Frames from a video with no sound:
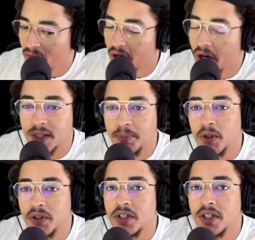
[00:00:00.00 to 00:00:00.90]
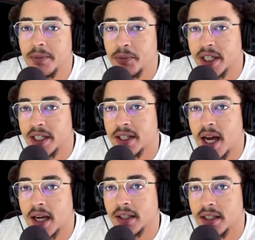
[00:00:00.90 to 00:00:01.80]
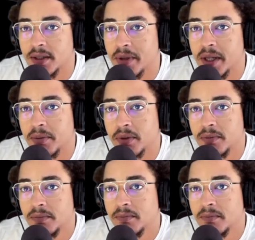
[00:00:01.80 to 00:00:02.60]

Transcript: you're not supposed to deliberately target these people.